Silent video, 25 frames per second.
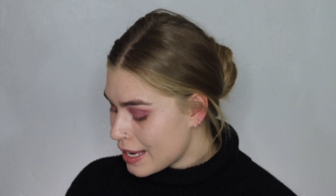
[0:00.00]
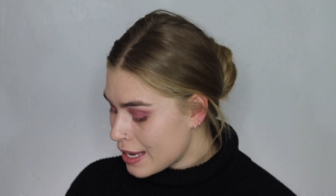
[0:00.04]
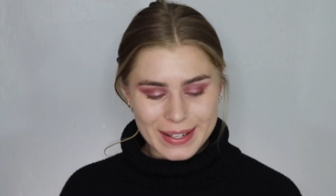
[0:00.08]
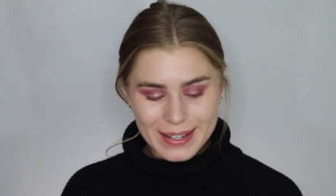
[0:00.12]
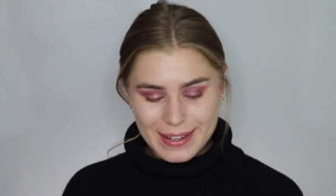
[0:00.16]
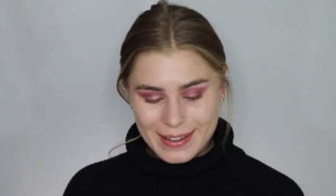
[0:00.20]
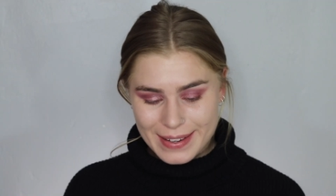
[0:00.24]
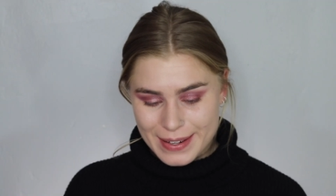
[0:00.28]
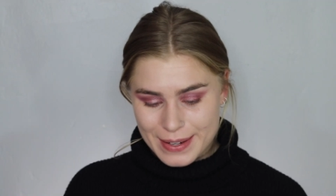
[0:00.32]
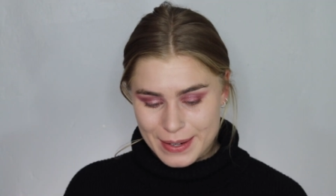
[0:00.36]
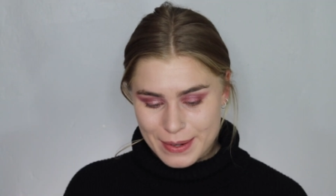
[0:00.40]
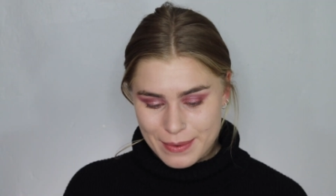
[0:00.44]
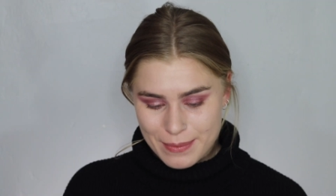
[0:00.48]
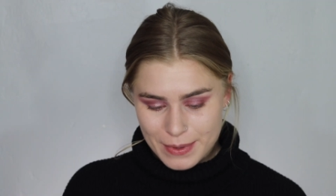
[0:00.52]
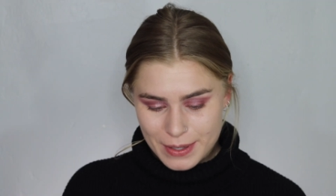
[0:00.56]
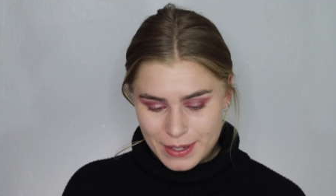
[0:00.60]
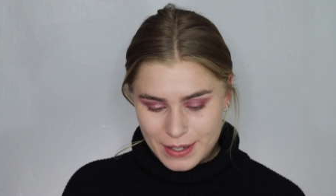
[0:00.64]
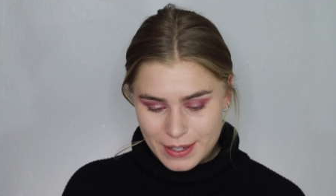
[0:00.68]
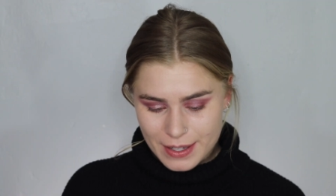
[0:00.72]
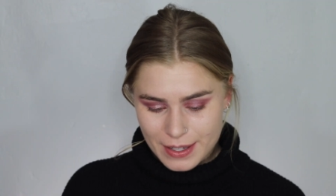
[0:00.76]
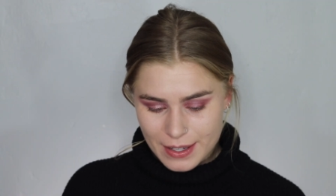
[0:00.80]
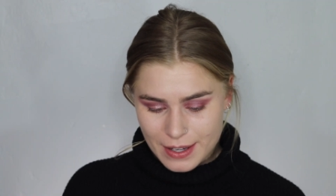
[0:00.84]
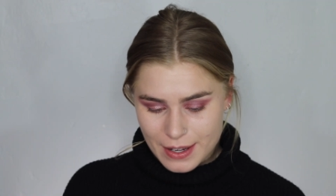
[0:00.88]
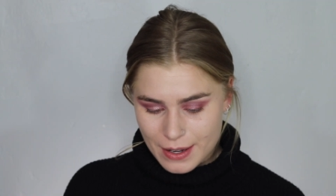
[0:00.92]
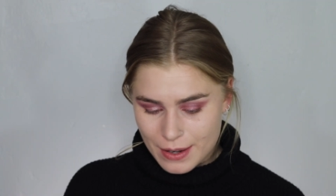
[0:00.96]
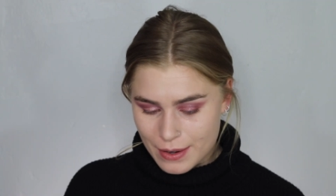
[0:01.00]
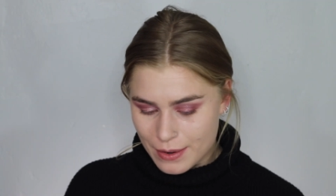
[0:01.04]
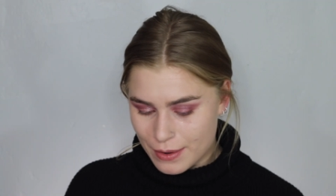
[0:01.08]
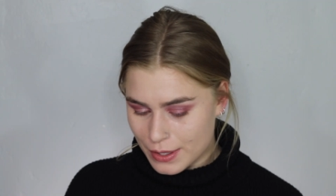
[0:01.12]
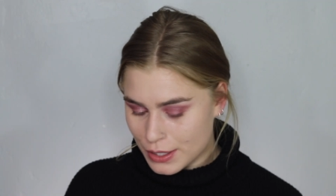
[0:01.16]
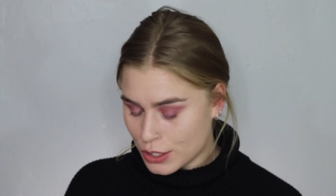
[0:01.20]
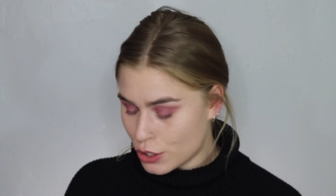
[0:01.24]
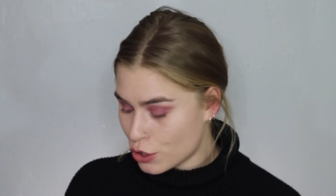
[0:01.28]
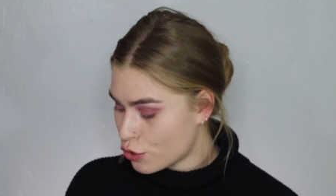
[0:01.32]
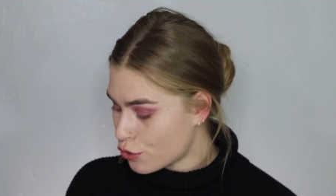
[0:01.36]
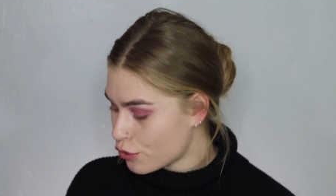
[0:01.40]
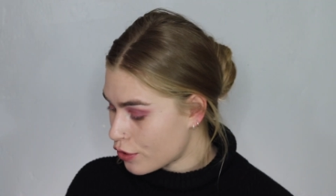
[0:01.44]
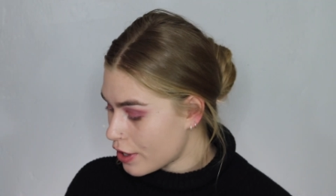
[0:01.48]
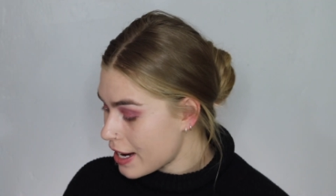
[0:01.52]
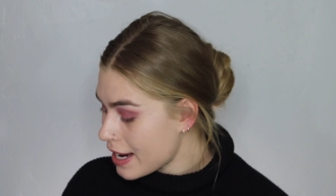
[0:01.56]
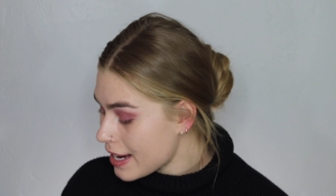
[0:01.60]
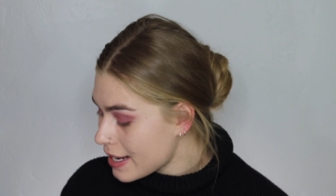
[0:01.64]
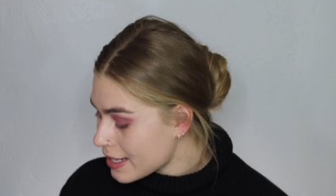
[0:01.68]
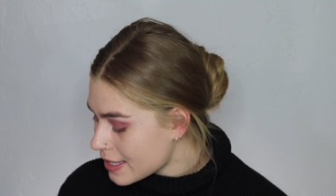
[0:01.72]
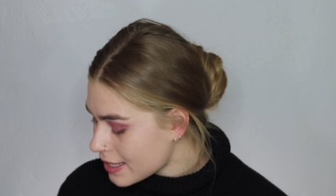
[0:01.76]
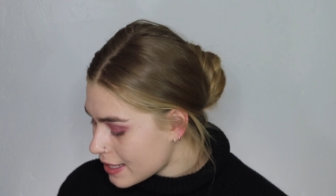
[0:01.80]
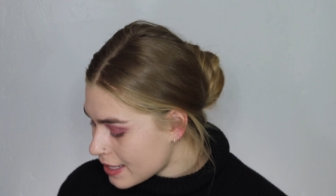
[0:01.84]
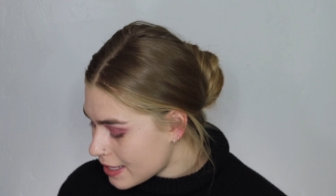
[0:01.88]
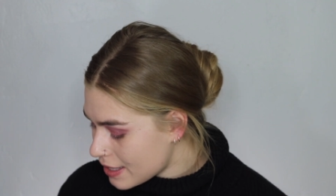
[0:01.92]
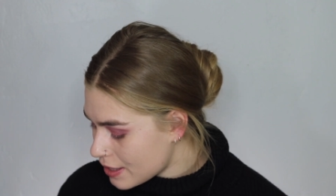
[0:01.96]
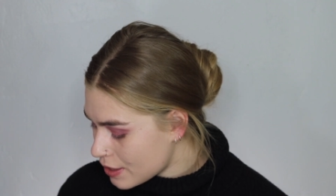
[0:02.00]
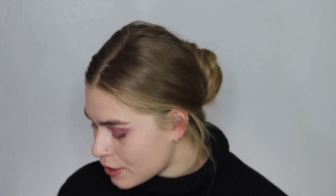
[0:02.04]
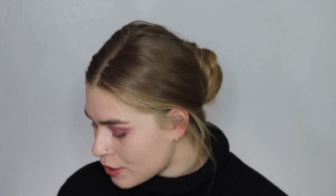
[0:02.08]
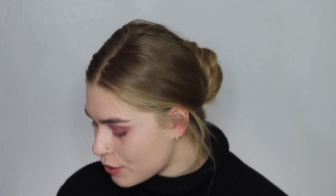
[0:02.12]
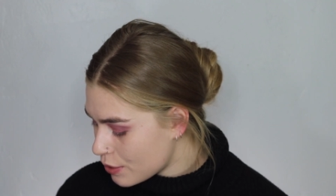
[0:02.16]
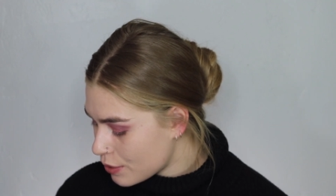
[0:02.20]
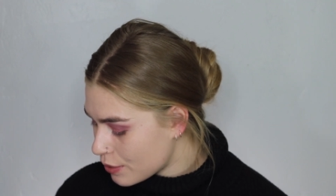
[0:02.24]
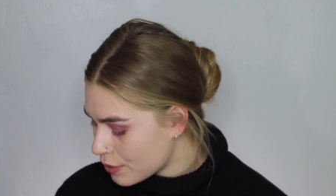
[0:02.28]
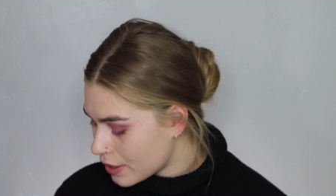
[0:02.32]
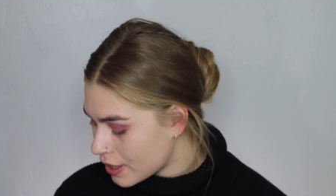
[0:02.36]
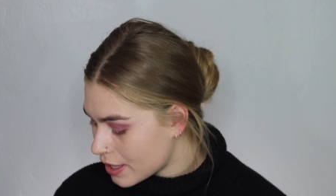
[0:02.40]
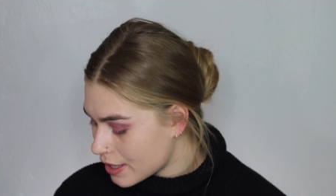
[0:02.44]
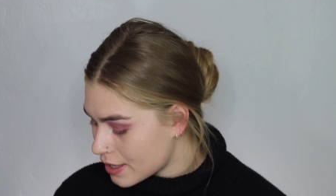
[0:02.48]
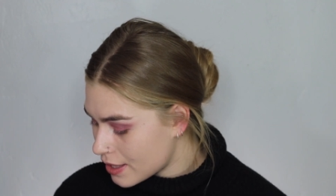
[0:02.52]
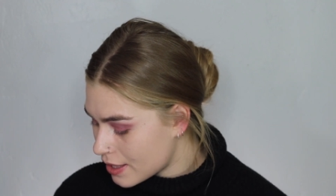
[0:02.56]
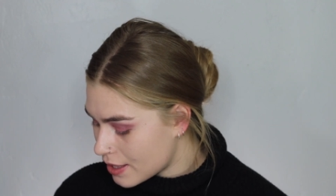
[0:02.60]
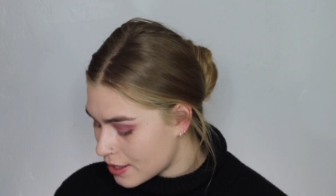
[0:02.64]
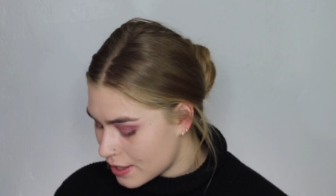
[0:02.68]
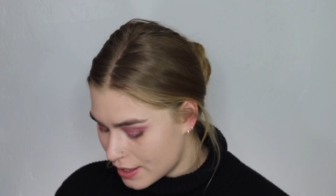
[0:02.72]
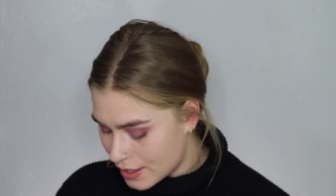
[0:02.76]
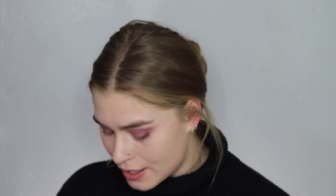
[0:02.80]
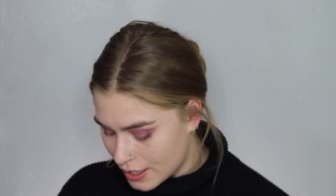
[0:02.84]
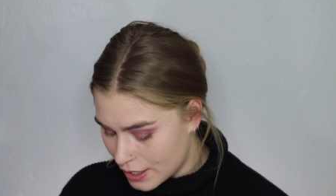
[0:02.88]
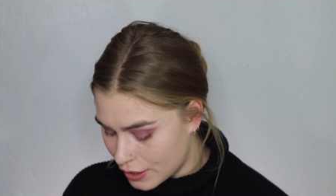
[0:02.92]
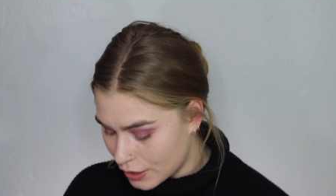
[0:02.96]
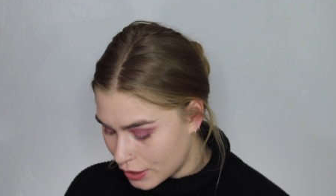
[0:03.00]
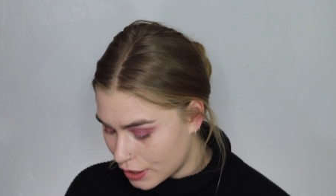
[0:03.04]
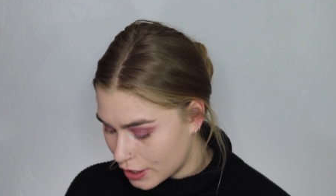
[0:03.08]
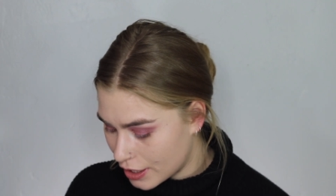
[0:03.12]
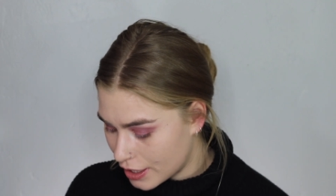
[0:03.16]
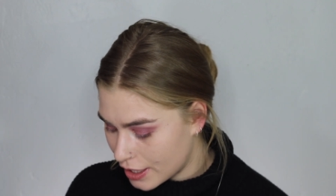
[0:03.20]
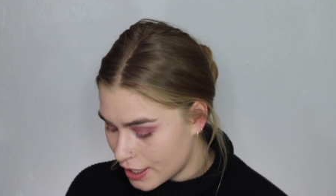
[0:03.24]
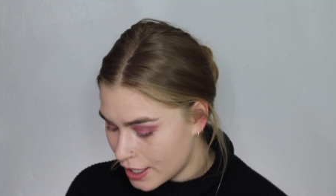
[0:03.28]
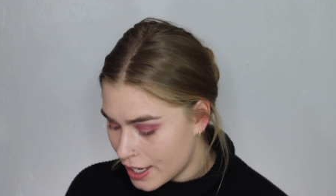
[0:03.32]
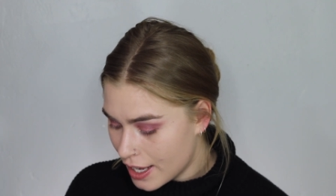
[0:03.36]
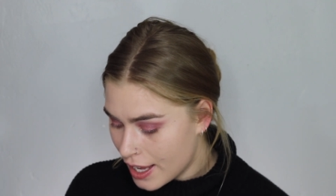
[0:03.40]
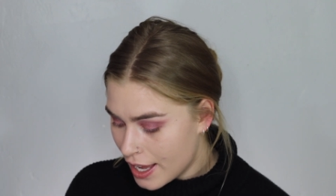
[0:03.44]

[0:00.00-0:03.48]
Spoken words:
Now we're gonna go straight into concealer.